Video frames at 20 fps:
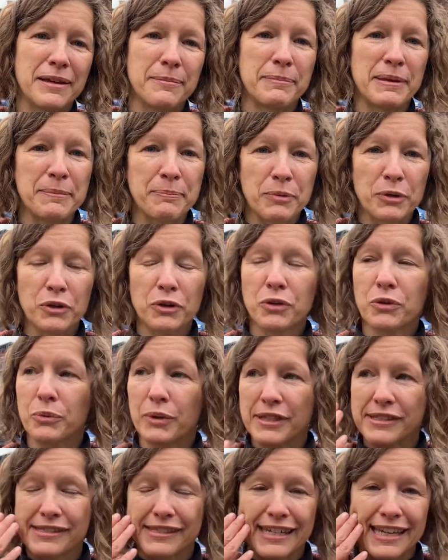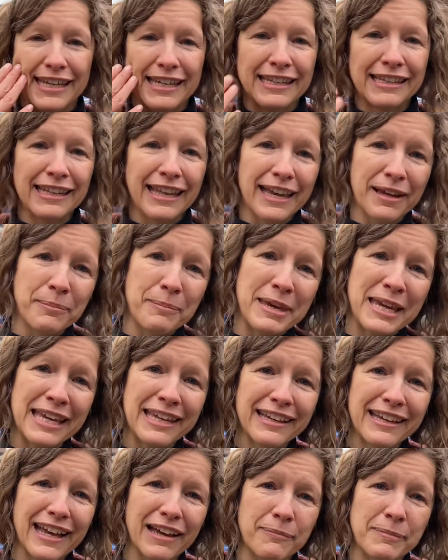People with skin like me
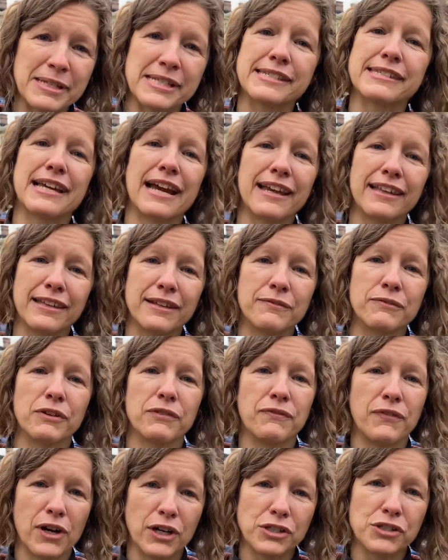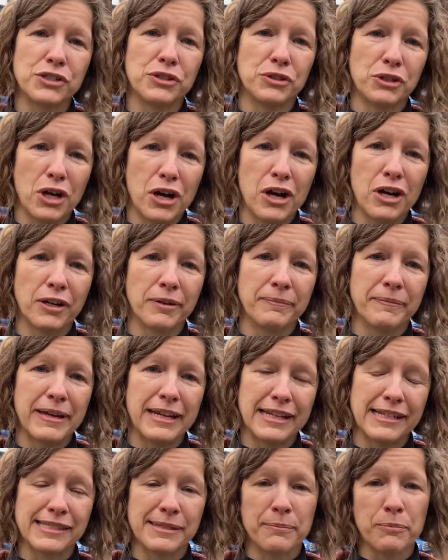have been silent for far too long,
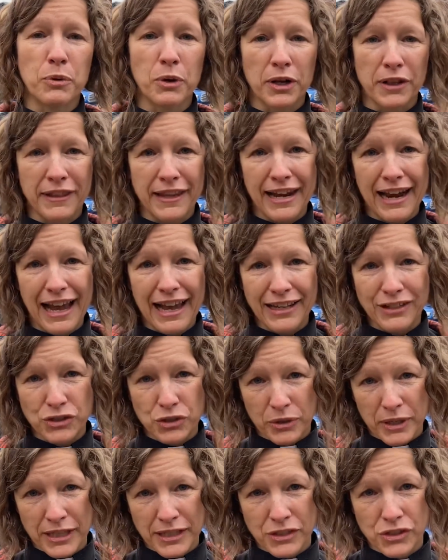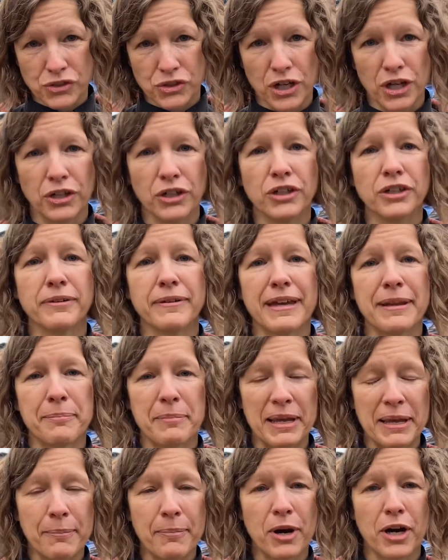and it's important that I join the struggle and
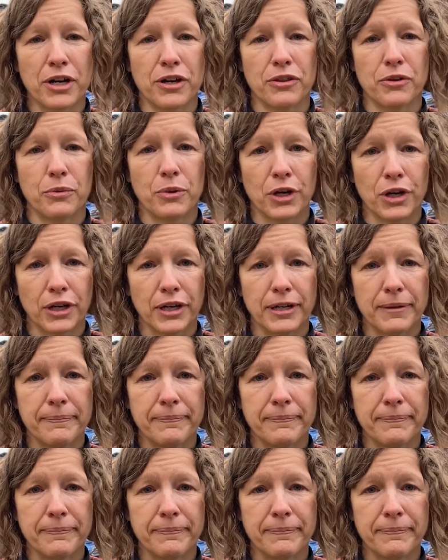be a part of the work.